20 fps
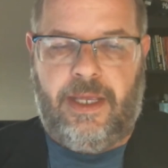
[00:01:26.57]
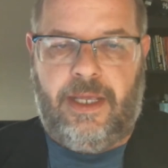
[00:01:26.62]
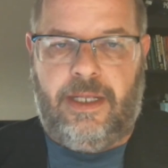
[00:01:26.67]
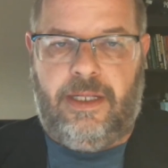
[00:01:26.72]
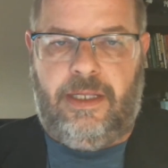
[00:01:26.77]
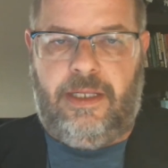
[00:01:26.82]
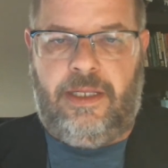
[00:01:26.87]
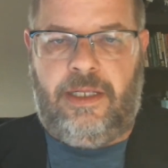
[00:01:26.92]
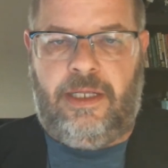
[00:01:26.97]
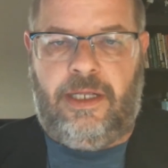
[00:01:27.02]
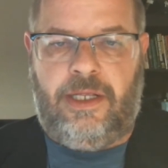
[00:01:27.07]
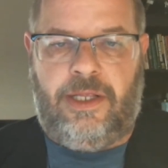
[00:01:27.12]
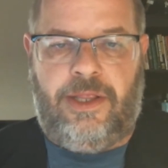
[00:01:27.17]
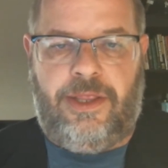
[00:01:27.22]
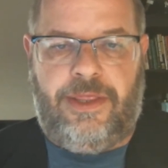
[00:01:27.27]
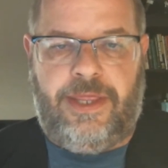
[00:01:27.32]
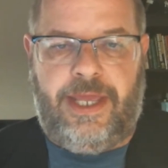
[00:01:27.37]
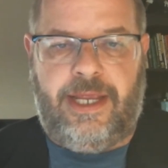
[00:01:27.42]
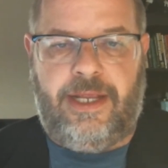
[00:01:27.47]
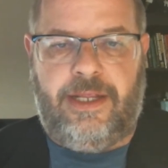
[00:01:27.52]

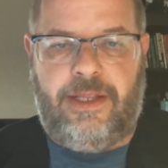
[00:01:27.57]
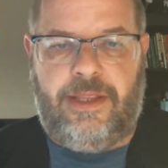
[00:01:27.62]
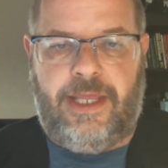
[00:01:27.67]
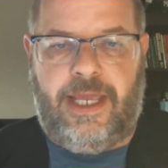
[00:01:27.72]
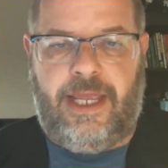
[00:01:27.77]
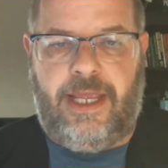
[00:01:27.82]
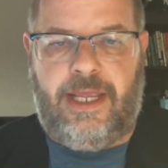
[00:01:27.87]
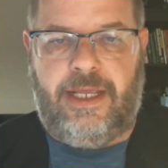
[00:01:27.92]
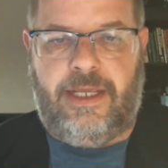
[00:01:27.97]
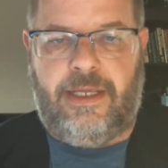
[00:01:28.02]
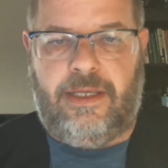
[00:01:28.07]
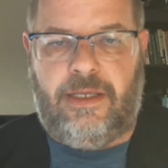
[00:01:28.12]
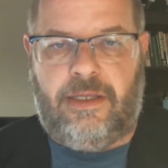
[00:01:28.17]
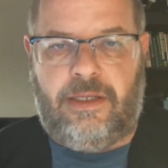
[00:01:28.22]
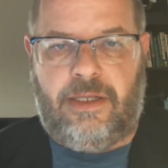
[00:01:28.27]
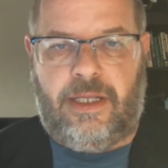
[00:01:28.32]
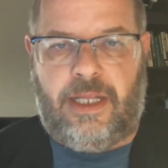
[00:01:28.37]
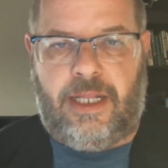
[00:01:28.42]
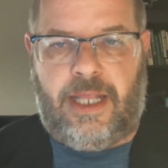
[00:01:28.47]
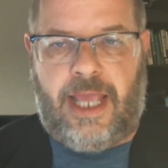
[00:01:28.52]
They
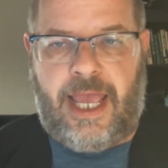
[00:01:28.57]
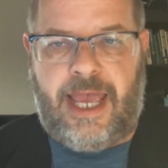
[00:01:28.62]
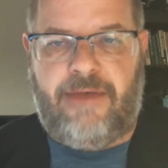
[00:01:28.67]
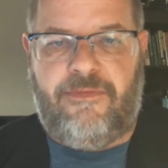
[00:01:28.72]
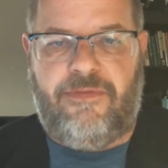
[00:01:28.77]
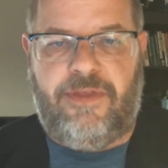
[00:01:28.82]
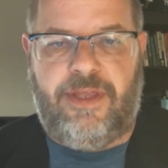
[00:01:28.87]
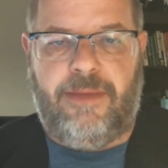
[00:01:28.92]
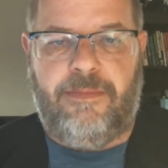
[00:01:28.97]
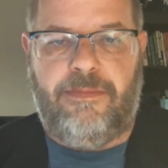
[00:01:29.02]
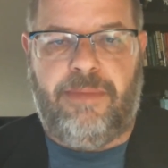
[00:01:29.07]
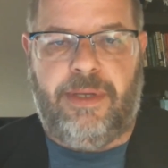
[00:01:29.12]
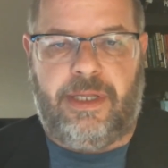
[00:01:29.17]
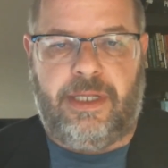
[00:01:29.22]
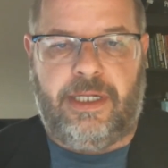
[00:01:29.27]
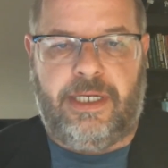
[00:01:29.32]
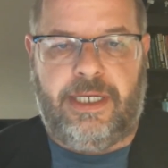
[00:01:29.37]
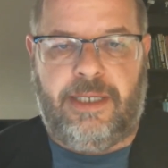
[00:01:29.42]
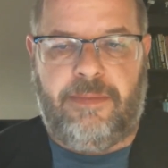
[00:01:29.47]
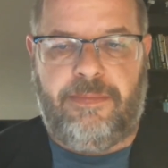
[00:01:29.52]
have the
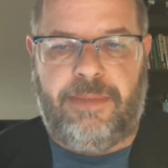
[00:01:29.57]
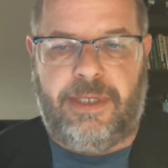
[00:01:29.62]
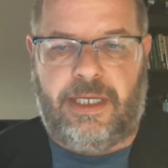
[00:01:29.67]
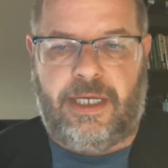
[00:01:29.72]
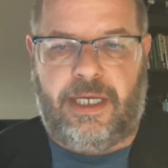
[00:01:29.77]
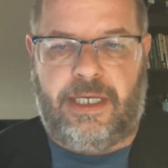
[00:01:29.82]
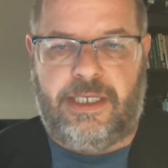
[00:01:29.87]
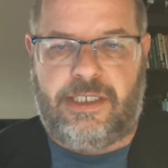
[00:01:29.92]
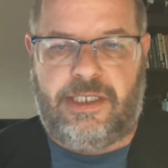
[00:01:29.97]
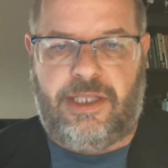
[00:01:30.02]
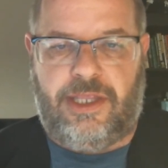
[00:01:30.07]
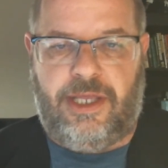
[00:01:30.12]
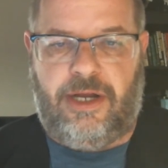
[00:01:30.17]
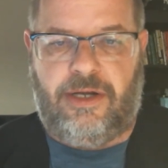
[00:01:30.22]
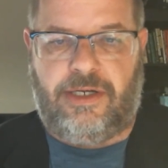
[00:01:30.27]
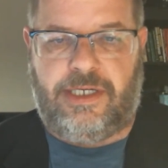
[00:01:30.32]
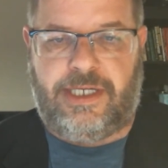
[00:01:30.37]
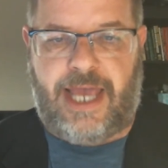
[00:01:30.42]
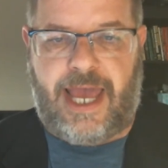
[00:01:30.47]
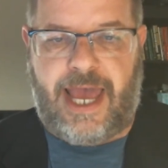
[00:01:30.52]
ability, because
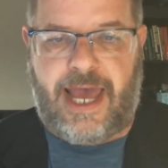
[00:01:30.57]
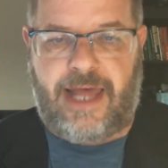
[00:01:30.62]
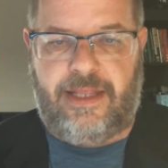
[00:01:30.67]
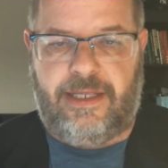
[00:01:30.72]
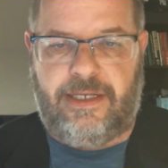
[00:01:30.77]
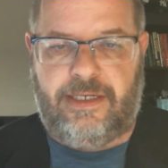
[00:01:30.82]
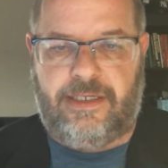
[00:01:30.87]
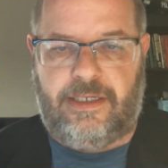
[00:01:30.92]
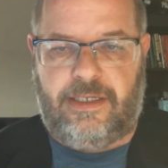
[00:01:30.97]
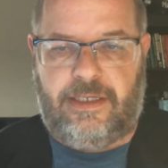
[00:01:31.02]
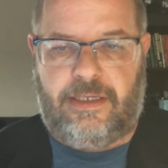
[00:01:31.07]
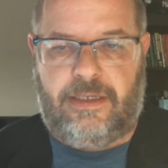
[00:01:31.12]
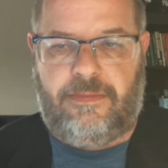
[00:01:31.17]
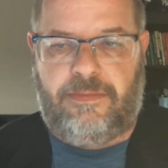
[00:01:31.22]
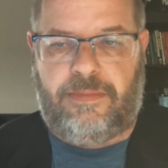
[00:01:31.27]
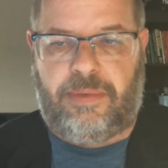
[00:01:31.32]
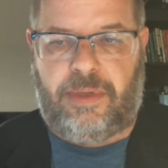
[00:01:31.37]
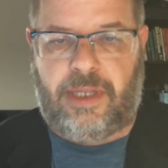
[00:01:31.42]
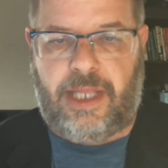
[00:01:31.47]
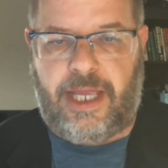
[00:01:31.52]
their talent
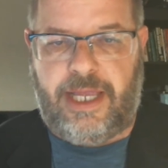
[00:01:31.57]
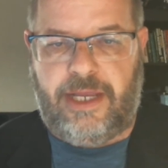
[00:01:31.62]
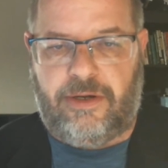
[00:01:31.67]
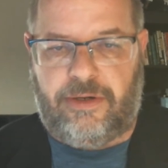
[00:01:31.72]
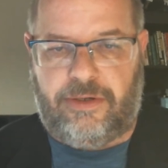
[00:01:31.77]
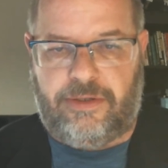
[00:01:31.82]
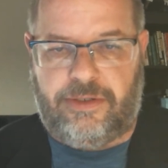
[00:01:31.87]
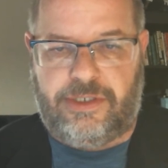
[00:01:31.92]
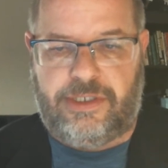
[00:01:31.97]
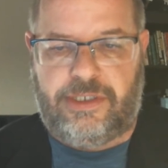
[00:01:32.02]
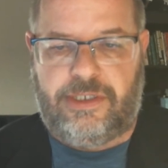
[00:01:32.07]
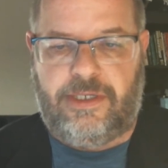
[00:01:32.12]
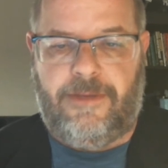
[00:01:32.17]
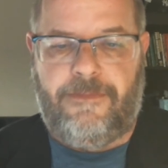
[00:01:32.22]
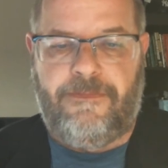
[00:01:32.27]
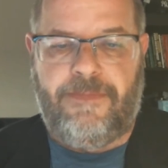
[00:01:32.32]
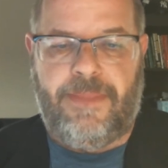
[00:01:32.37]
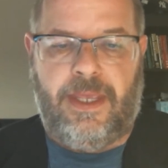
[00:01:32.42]
players